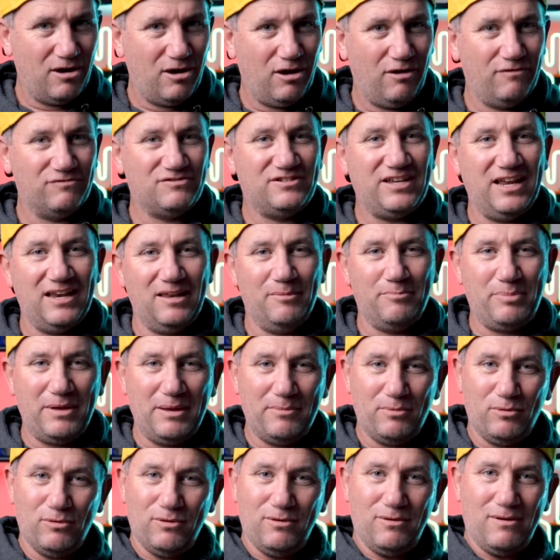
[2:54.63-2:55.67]
of telling
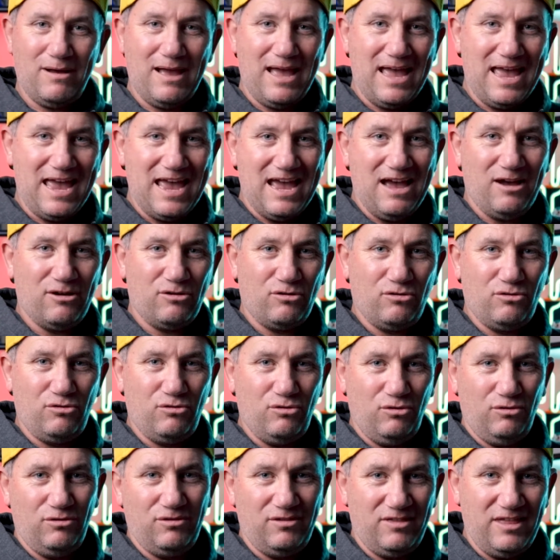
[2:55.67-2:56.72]
people how
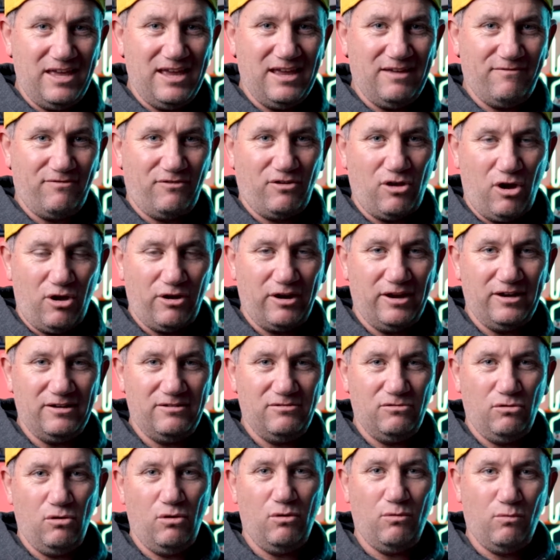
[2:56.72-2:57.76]
good they've got it
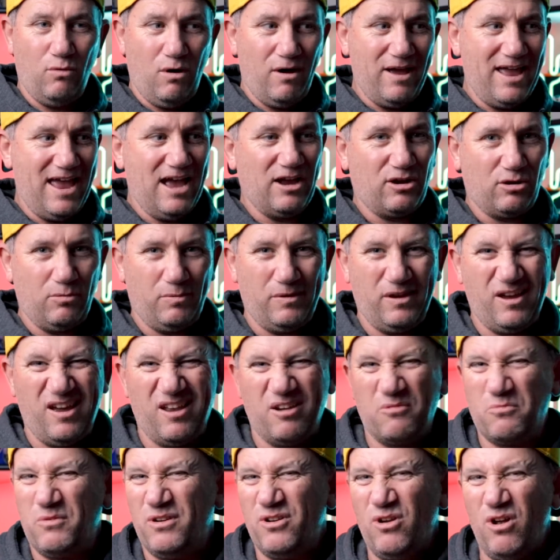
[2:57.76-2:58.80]
or how good we
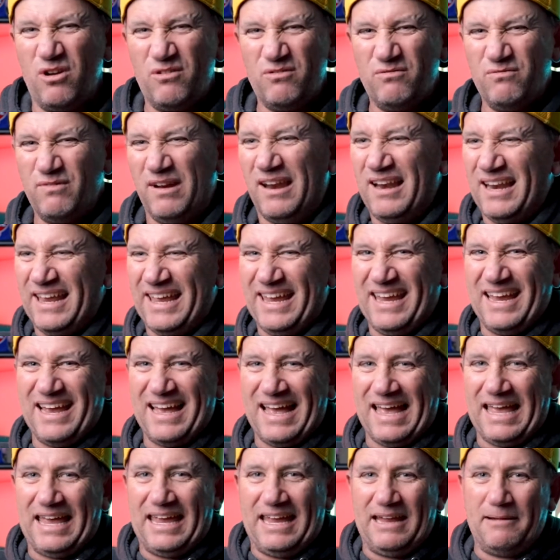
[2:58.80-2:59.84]
are. We're not
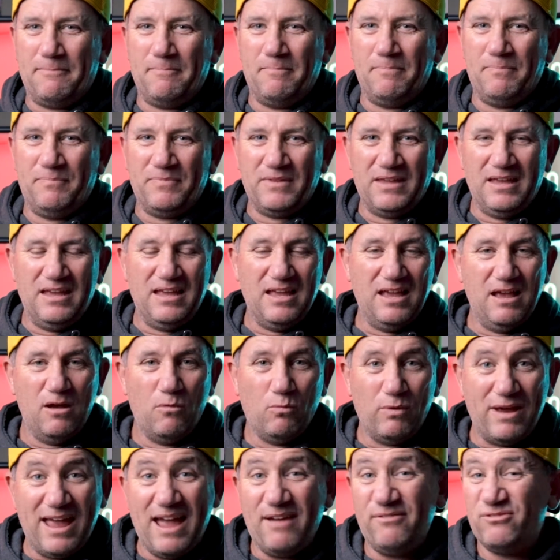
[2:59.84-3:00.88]
really
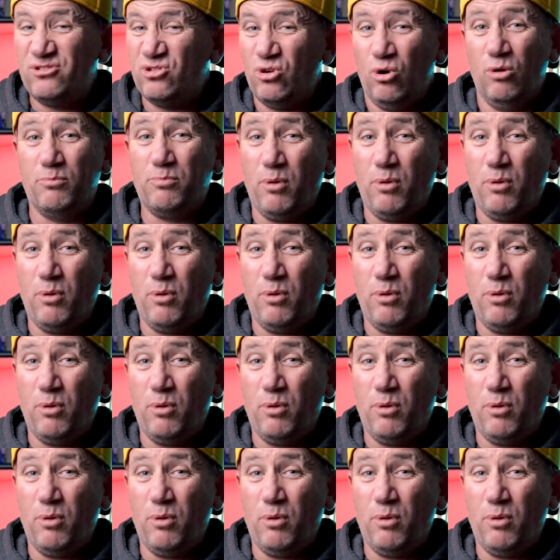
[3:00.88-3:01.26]
we have tall